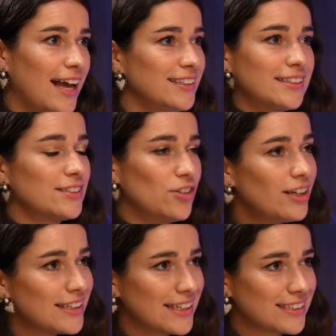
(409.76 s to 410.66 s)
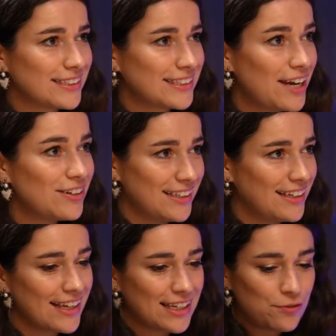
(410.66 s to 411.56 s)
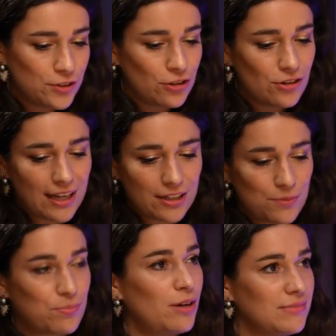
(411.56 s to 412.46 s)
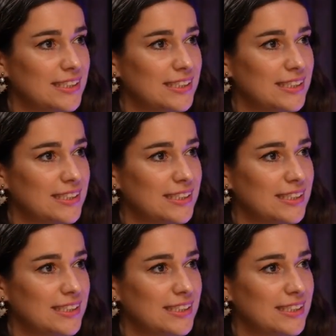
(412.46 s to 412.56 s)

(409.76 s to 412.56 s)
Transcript: And it's not necessarily. Like if you look at the prompt,